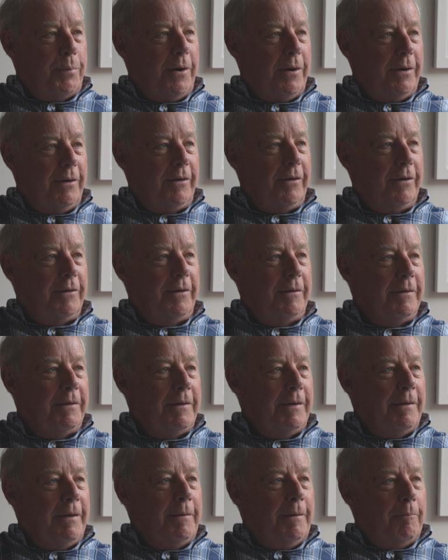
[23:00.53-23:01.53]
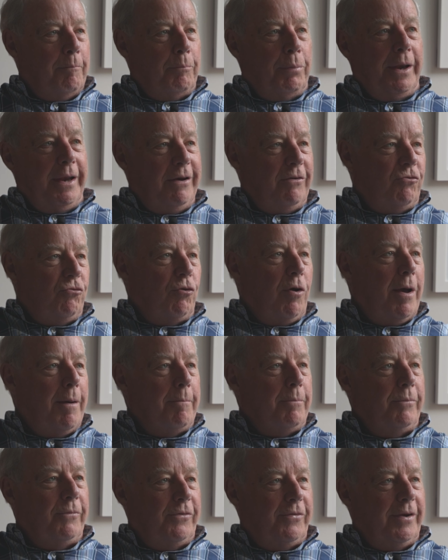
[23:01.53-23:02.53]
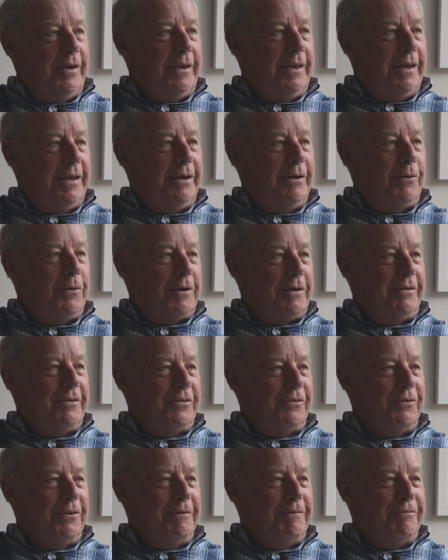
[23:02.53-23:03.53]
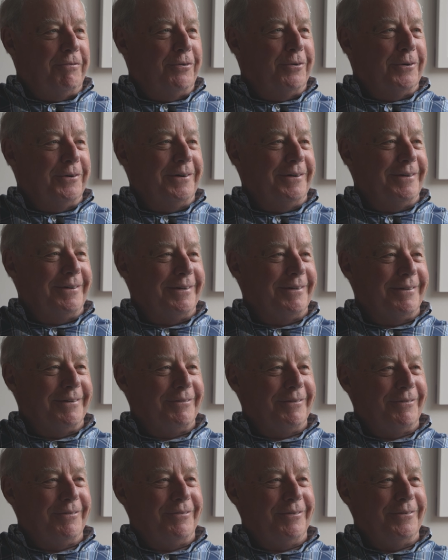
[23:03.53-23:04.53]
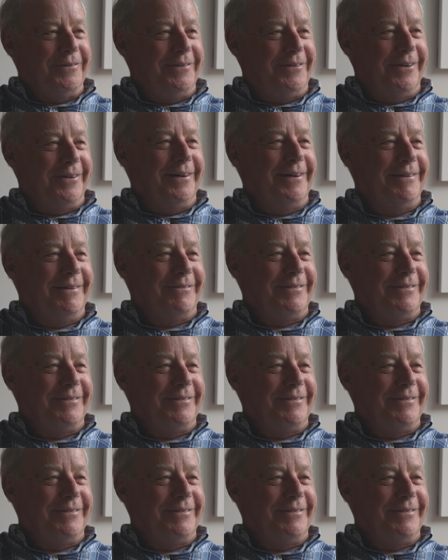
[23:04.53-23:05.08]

partner, right. played drums in the orchestra for wow. for John